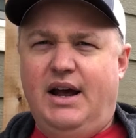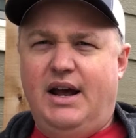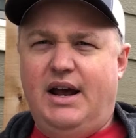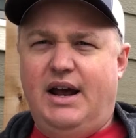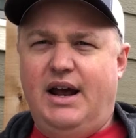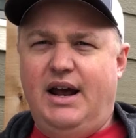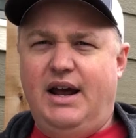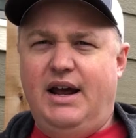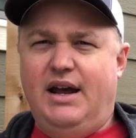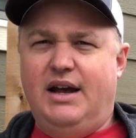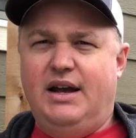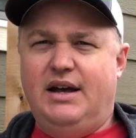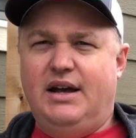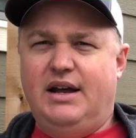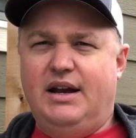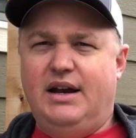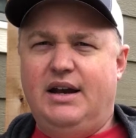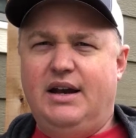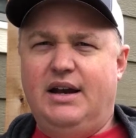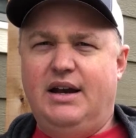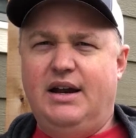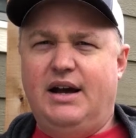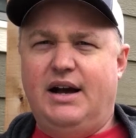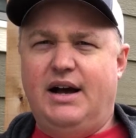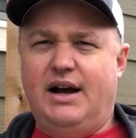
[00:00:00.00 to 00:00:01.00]

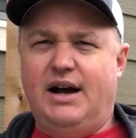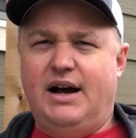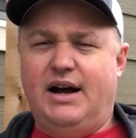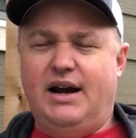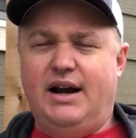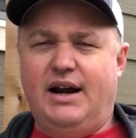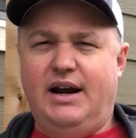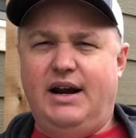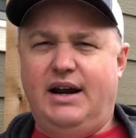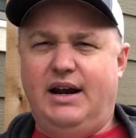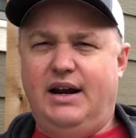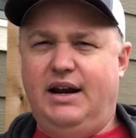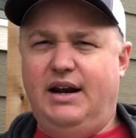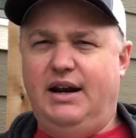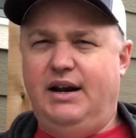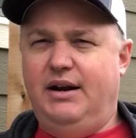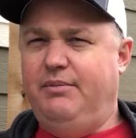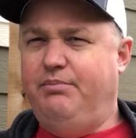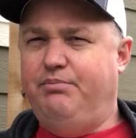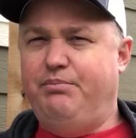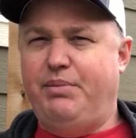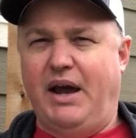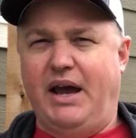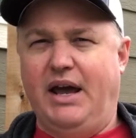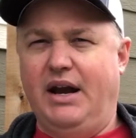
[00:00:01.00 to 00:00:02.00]
and I
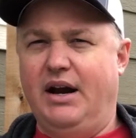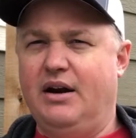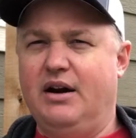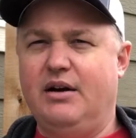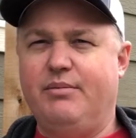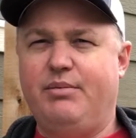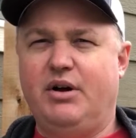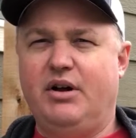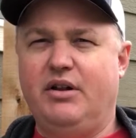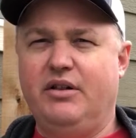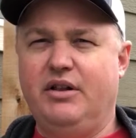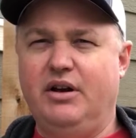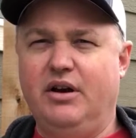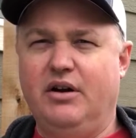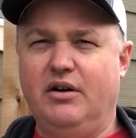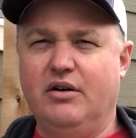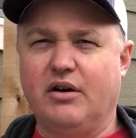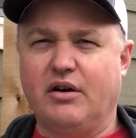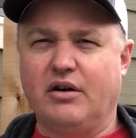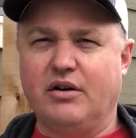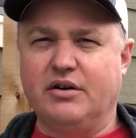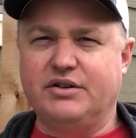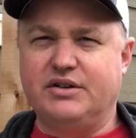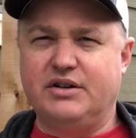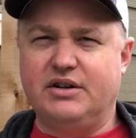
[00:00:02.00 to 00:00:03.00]
painted up all the
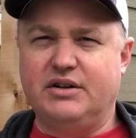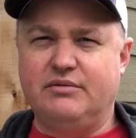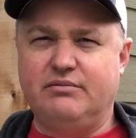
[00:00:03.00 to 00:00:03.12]
ogres,